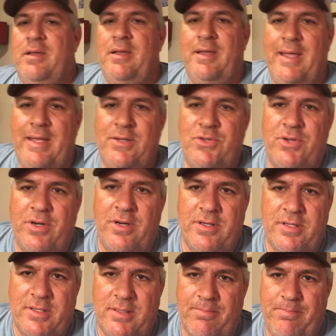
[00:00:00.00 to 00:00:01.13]
insurance
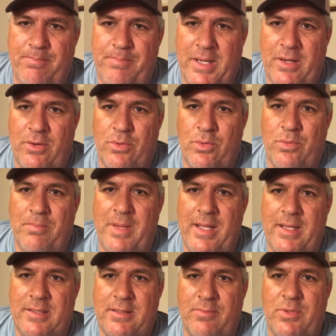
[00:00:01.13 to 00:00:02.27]
is a big old
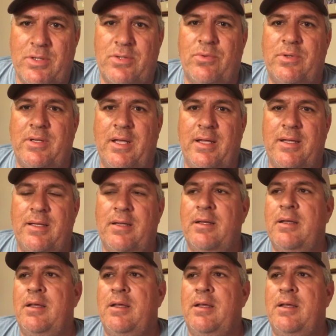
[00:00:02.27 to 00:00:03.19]
mess, I'm just going to tell you.